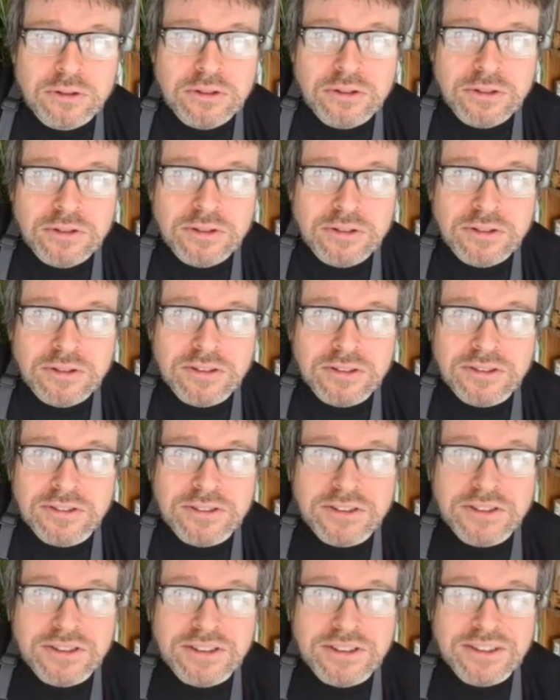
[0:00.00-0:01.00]

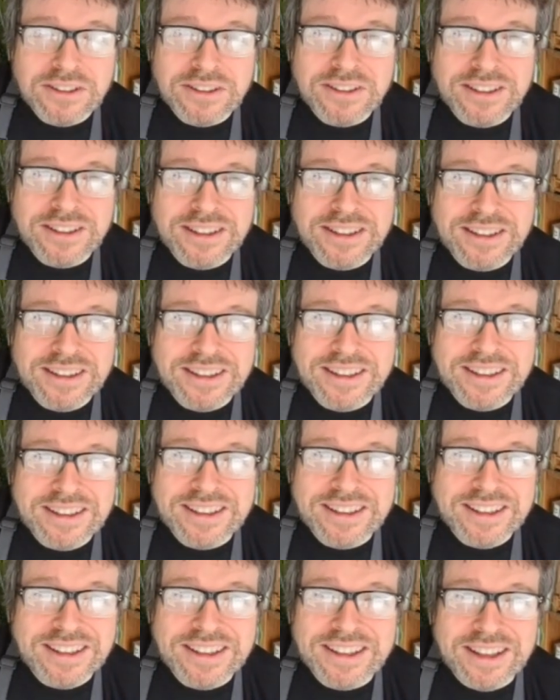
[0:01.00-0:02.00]

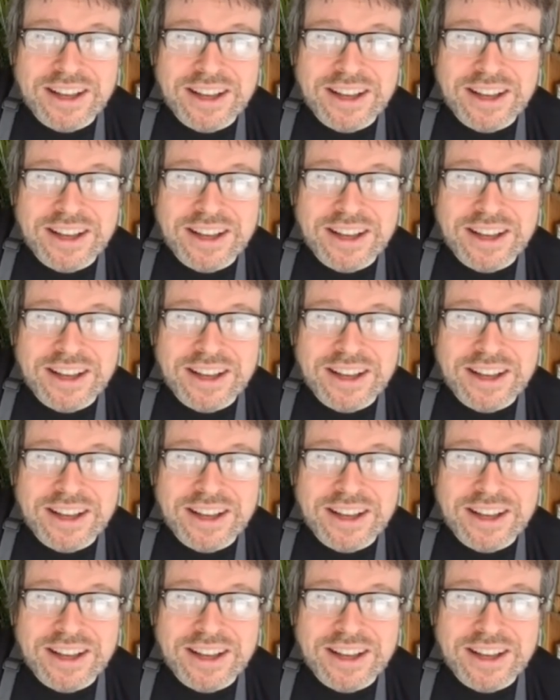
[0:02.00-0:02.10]
[no speech]